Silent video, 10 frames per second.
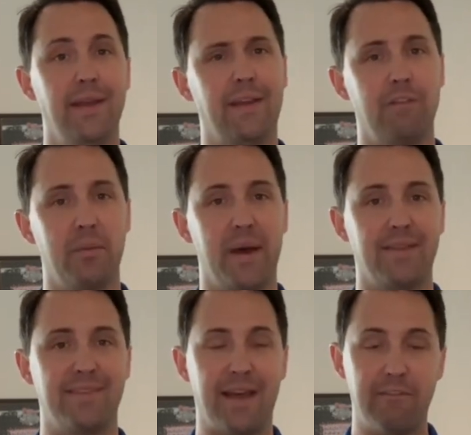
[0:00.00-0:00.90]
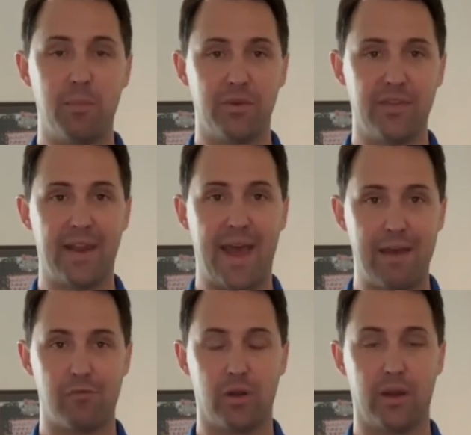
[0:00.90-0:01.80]
giving about 70%
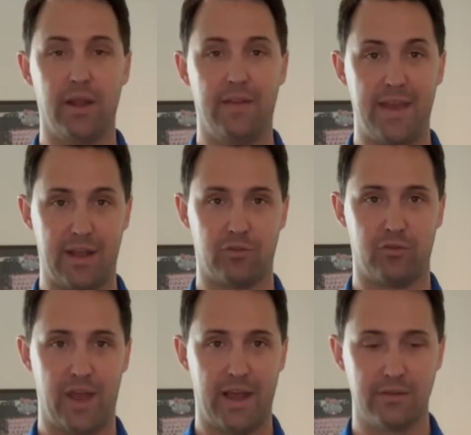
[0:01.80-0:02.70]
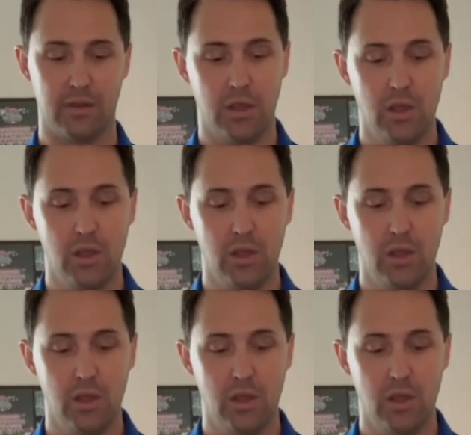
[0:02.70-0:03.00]
effort in the exercise.